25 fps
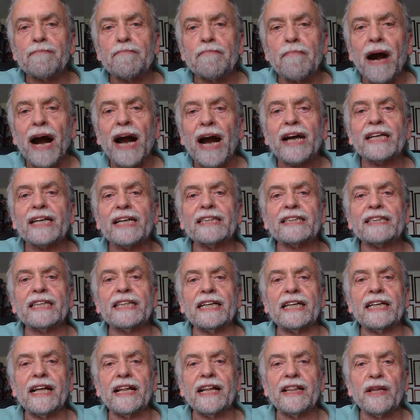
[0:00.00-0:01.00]

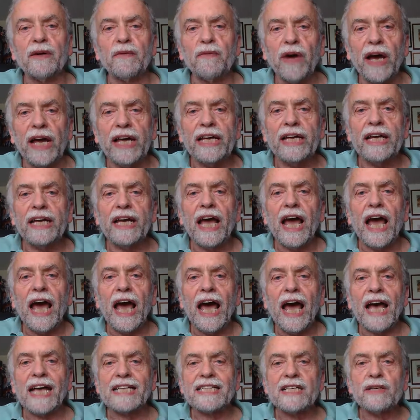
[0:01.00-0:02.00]
marketing, the way
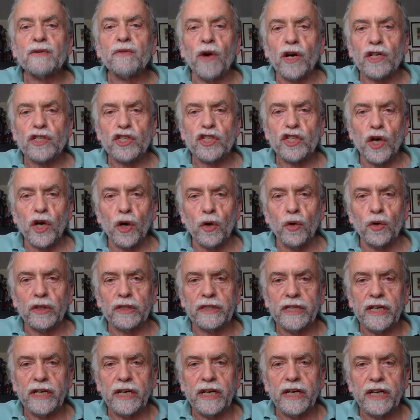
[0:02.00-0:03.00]
as it was
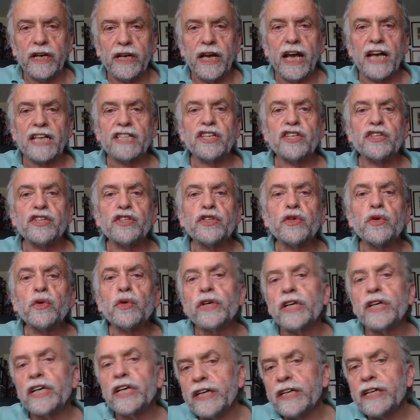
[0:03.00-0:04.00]
sold, as a
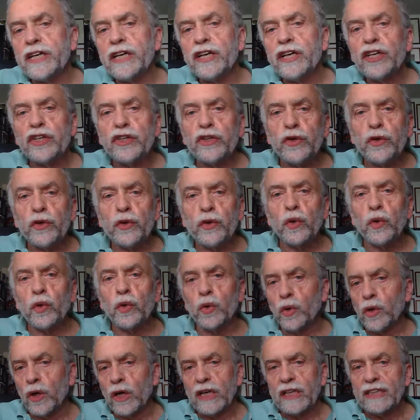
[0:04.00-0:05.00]
unique
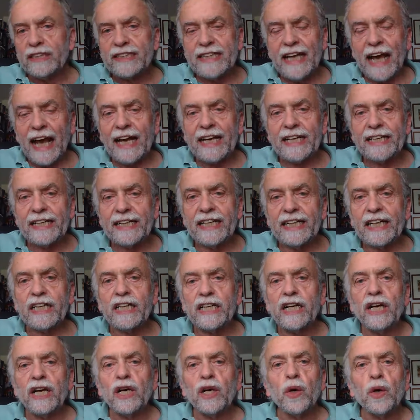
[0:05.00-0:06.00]
new
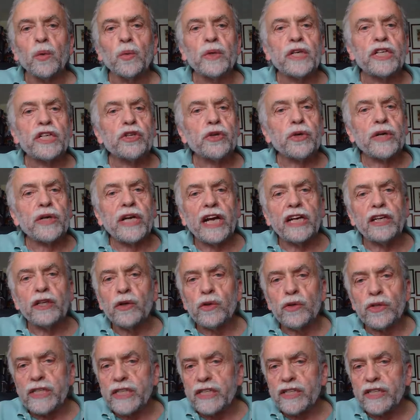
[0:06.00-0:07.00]
technique which you can
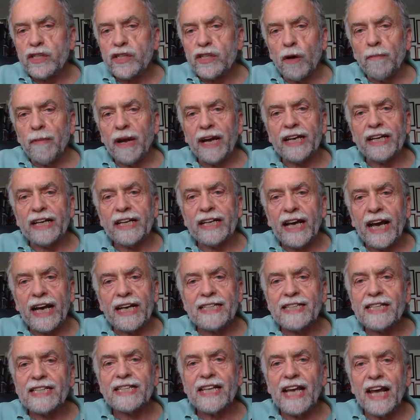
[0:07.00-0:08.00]
use in so many
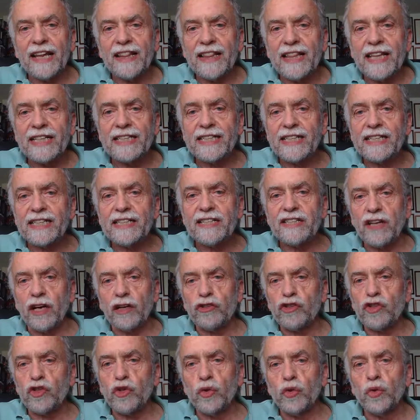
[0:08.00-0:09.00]
cases, and this is
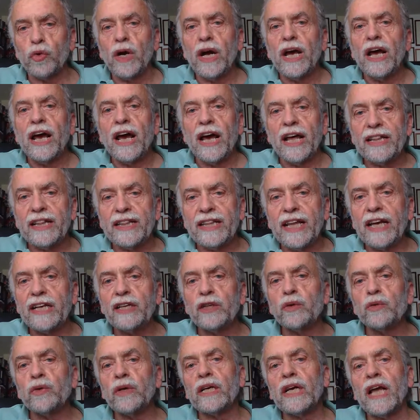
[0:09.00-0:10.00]
not true. And then
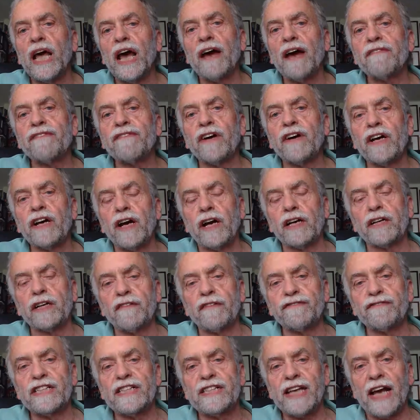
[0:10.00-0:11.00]
you will have a lot
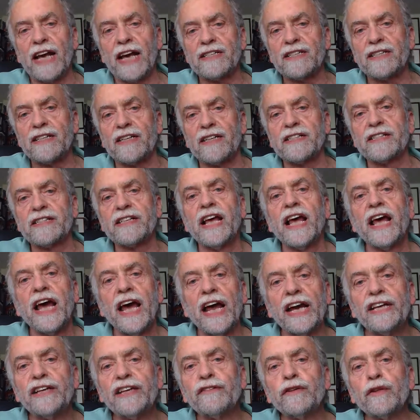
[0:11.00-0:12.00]
of disasters.
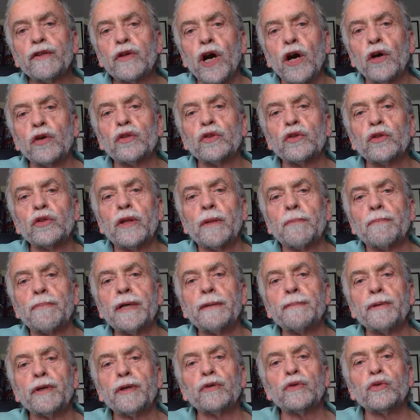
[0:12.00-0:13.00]
And if you go to the
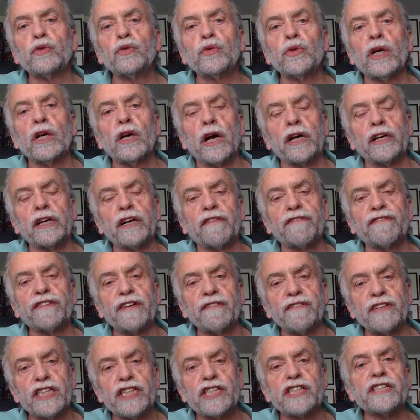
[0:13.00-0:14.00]
people who do a lot of
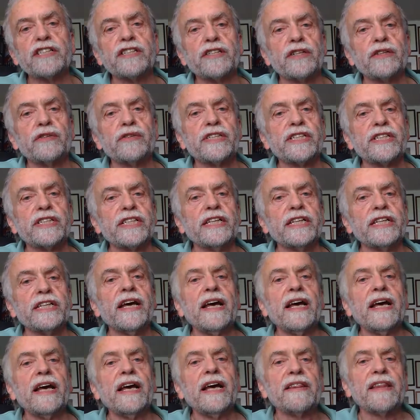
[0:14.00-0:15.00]
revisions, you see
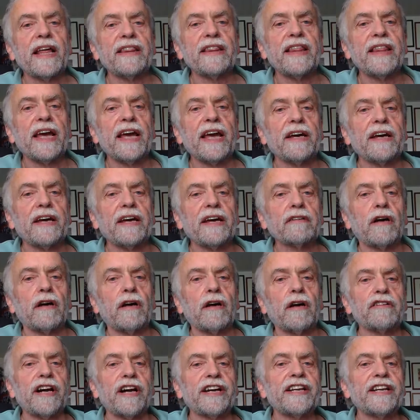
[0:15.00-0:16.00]
that they got
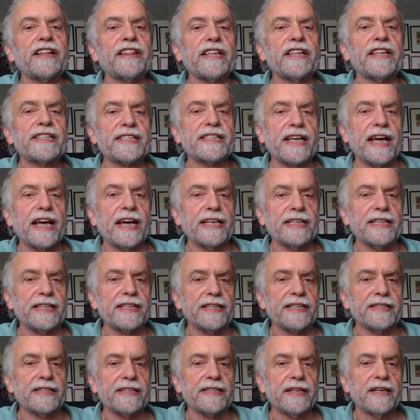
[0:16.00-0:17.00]
already these
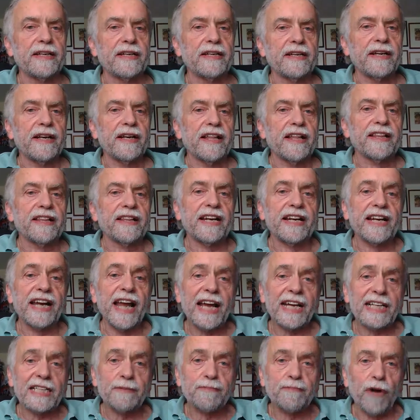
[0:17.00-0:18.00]
cases. The
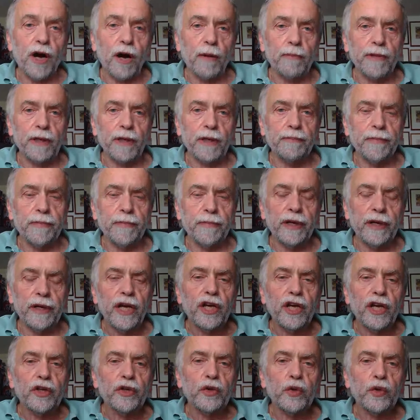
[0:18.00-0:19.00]
next problem
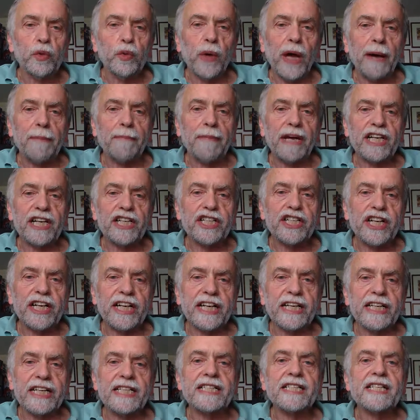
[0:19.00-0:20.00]
you were
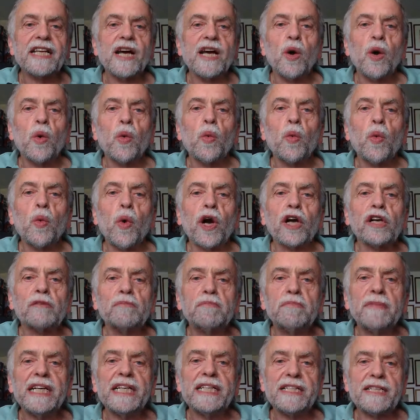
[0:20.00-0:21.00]
mentioning is what
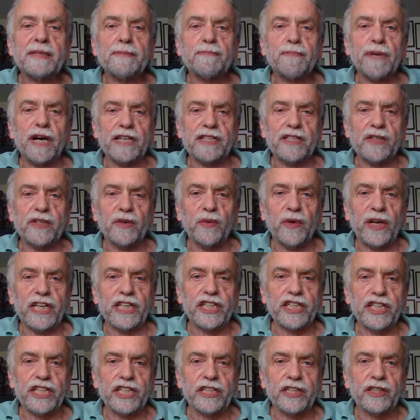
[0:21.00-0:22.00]
means
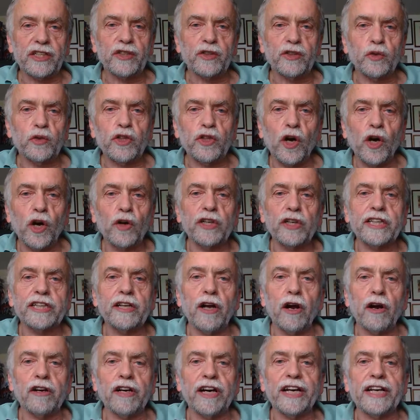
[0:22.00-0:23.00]
preservation. You told it
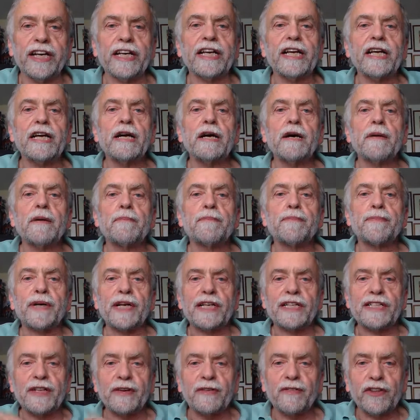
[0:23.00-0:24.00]
already.
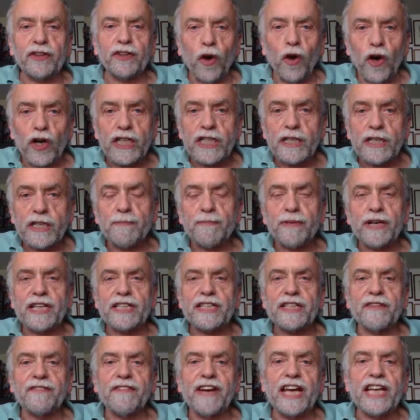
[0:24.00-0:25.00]
Dorsal
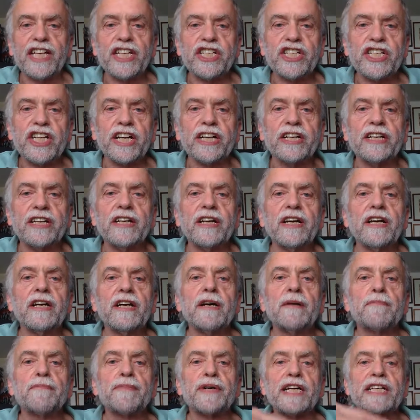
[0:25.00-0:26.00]
preservation
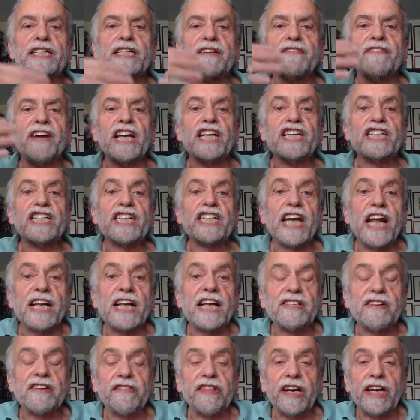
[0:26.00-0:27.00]
also
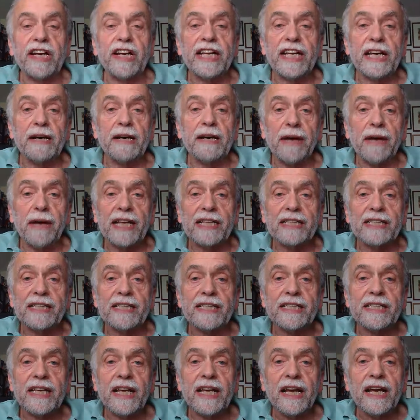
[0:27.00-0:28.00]
of the
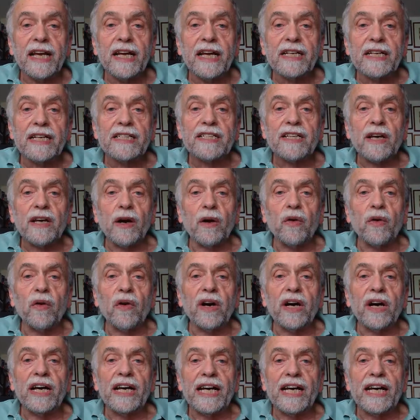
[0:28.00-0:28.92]
ligaments. So